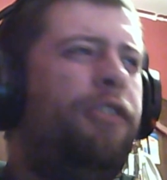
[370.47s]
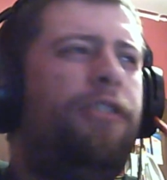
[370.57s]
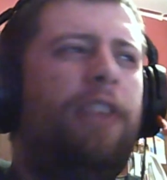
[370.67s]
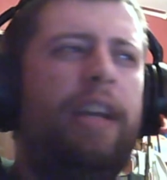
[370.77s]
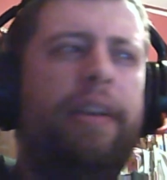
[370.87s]

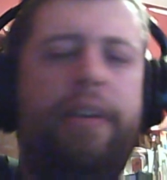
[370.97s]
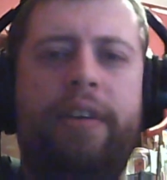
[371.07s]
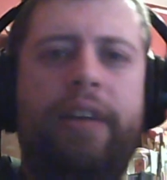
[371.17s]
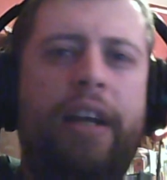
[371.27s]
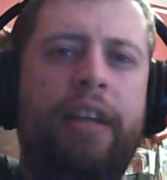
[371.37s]

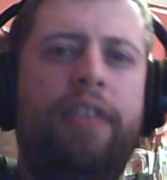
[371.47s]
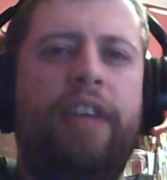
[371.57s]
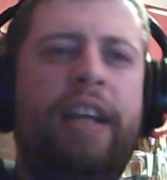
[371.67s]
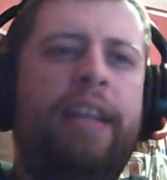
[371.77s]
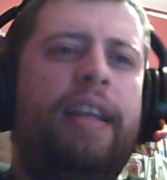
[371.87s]
fear kind
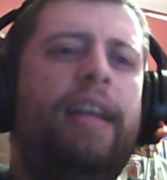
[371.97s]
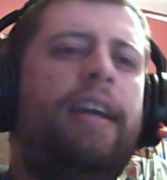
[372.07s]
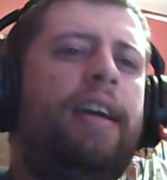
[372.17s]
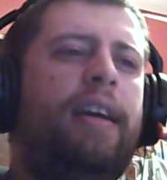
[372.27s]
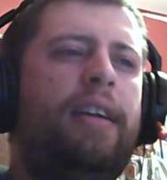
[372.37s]
of
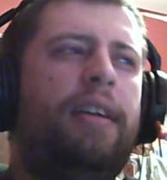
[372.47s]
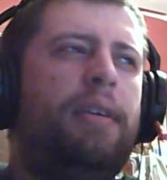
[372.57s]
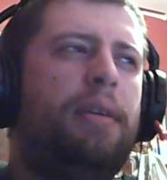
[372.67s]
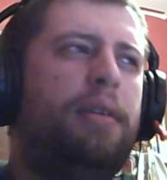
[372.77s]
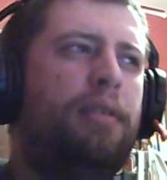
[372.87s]
idea,
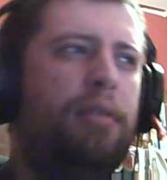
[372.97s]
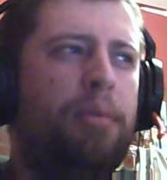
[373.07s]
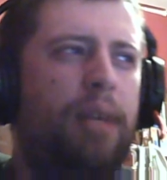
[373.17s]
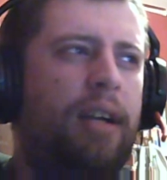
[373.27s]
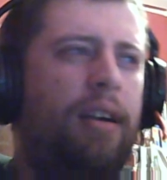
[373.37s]

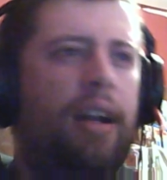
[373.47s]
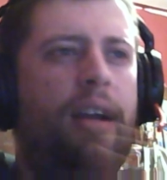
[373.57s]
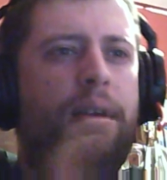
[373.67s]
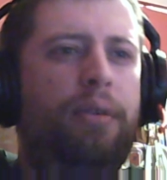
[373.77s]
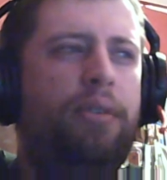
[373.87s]
the
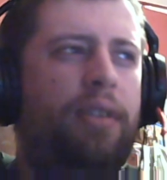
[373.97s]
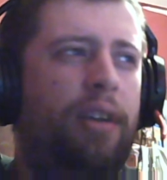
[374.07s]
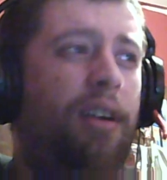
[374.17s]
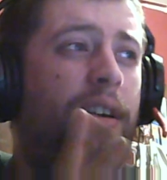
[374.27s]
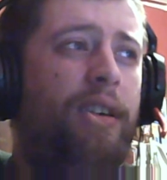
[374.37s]
warehouse
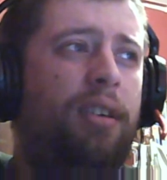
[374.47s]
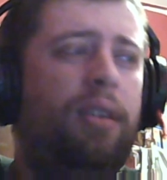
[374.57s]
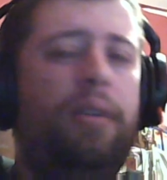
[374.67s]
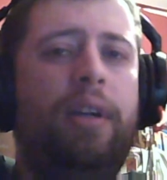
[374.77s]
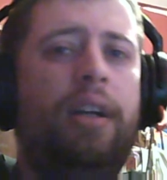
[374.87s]
and the
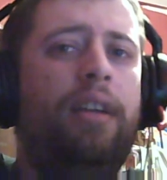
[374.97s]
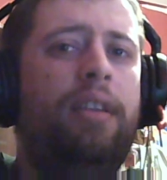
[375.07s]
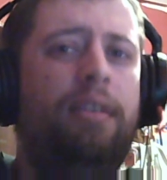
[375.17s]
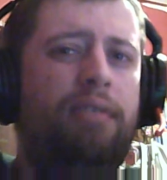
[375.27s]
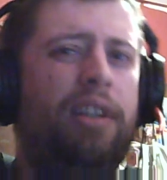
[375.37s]
horror going
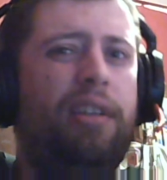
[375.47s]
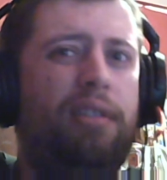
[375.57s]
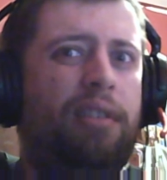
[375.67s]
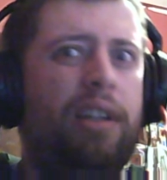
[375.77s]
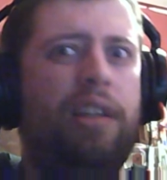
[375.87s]
on,
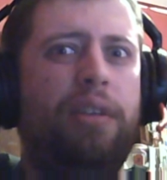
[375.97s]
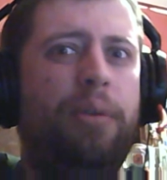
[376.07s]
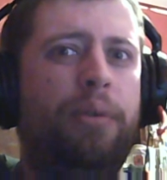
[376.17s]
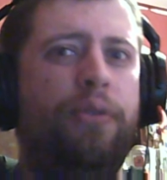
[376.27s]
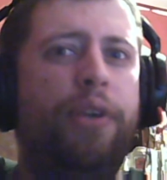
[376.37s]
like like they
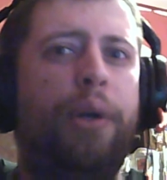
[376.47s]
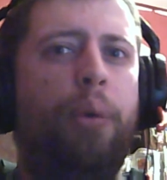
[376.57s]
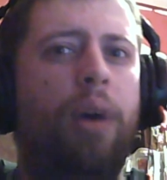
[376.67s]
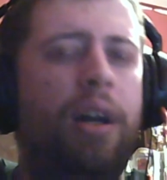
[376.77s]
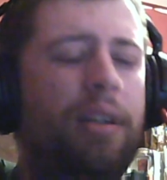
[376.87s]
do with
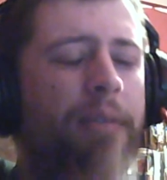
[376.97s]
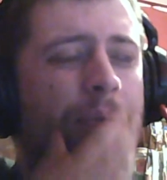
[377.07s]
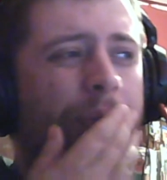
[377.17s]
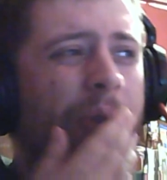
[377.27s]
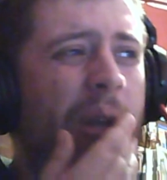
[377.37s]
Fear
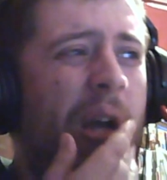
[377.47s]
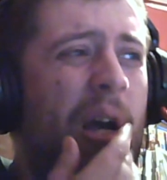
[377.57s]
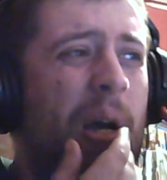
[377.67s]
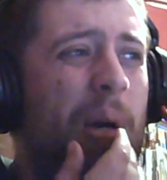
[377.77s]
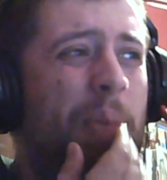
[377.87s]
One.
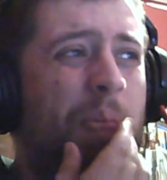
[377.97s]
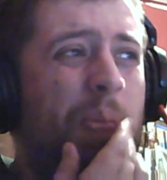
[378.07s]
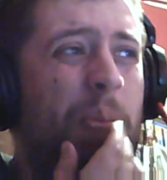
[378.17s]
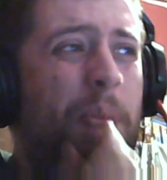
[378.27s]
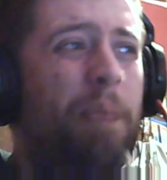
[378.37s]
Um,